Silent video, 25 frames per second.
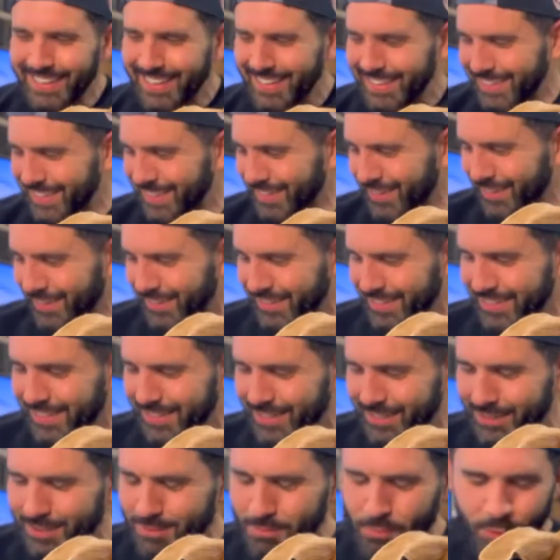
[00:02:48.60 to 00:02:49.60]

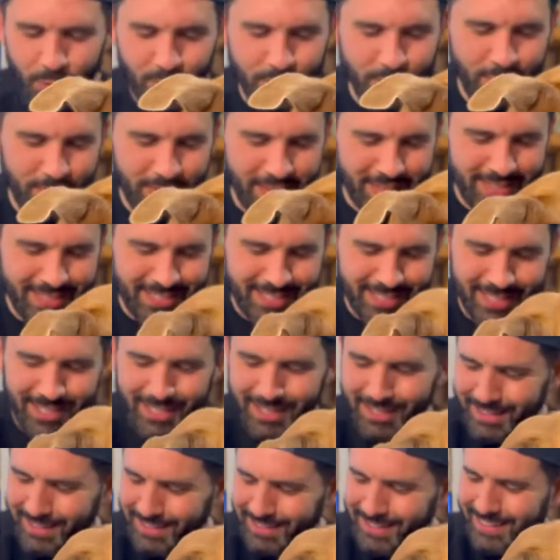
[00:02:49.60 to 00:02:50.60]
here's more treats.
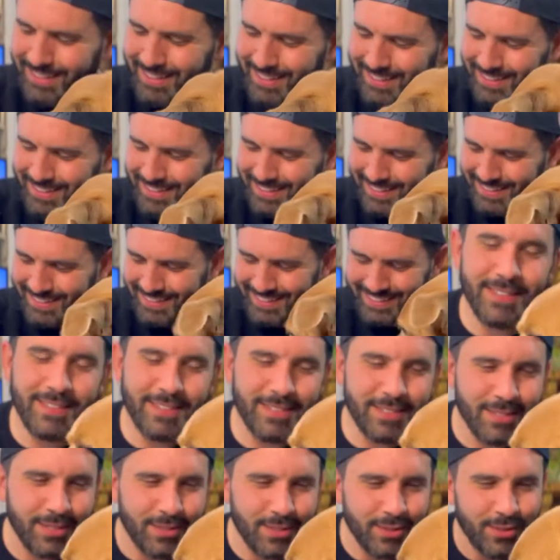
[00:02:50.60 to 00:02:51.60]

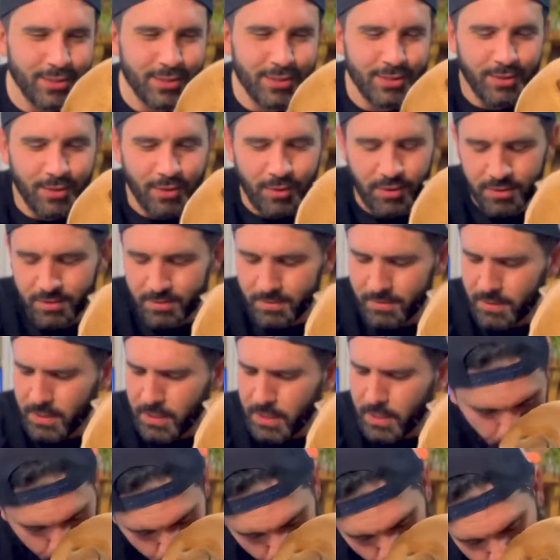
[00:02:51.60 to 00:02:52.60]
Such a good dog.
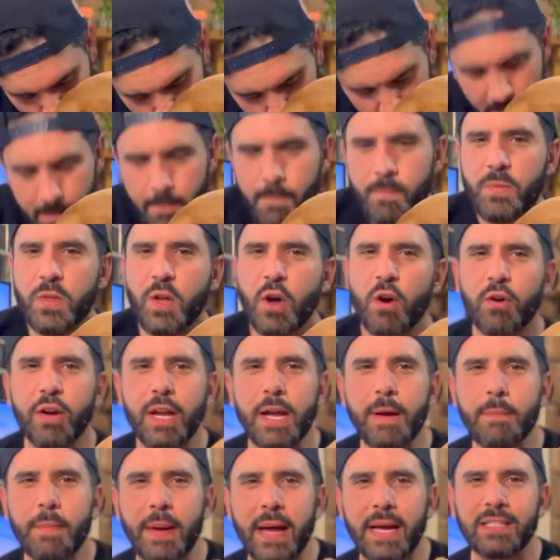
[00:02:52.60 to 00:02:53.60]

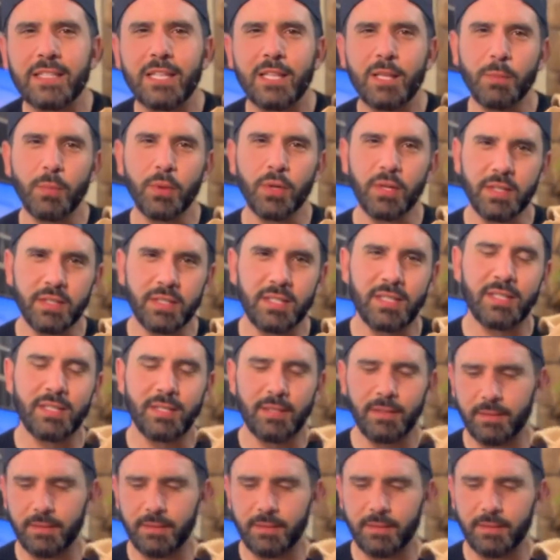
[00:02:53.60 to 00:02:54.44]
Okay, back to the books.